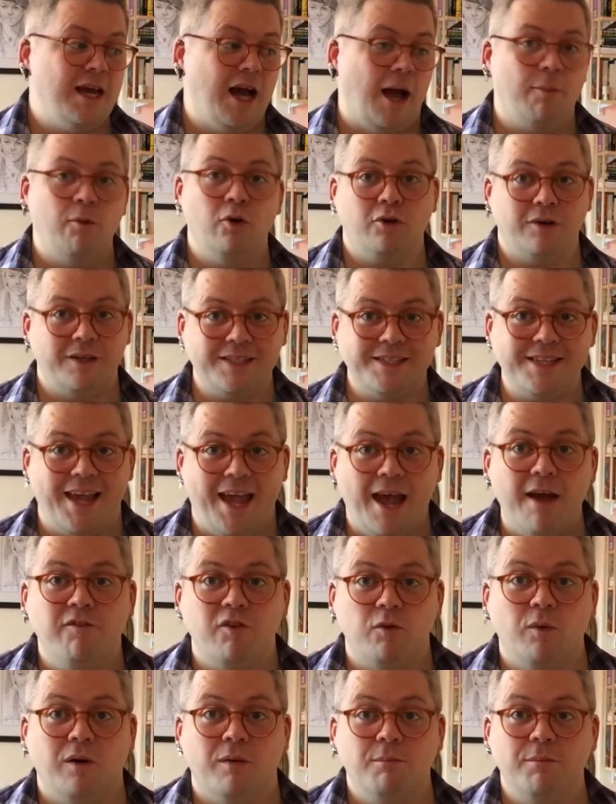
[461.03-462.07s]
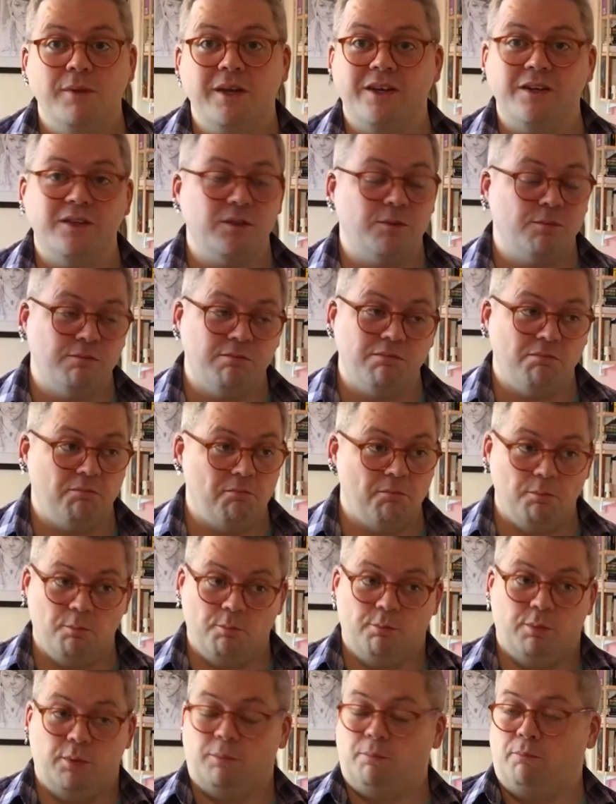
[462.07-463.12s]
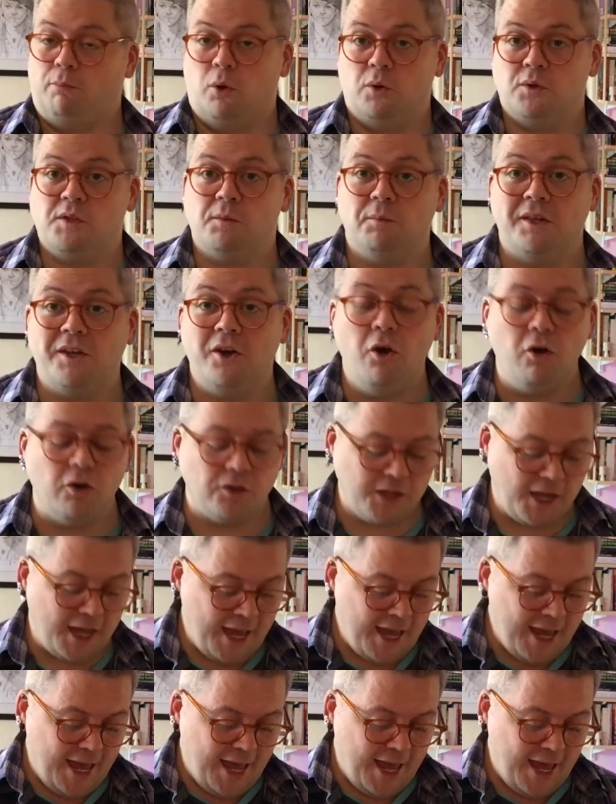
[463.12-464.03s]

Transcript: I'm not going to say everyone because possibly not.